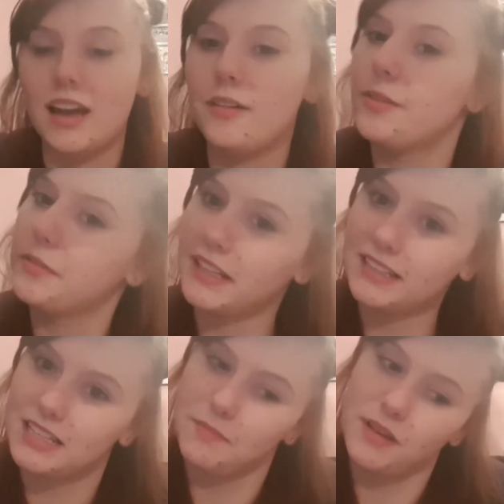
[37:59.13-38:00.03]
I would always
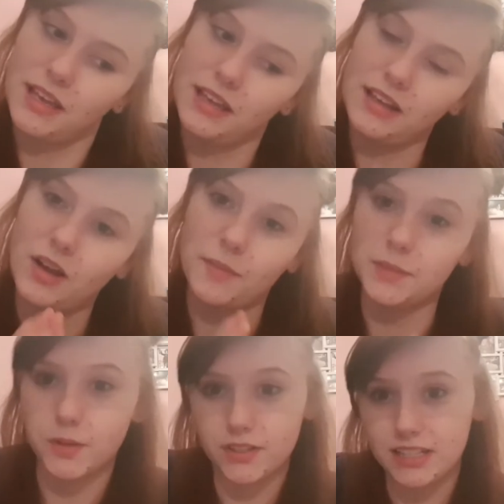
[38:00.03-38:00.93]
like to keep my
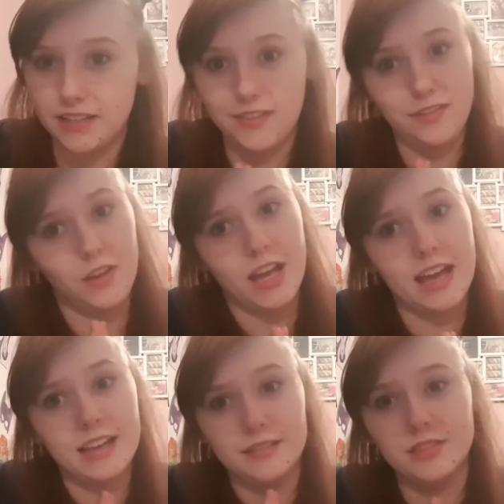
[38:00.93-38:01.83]
comments positive if you
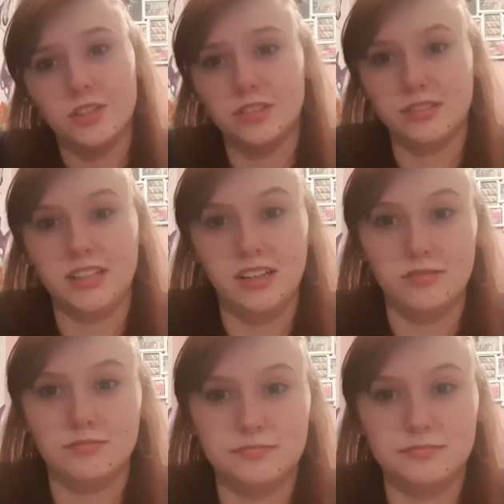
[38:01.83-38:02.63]
can, because, you know,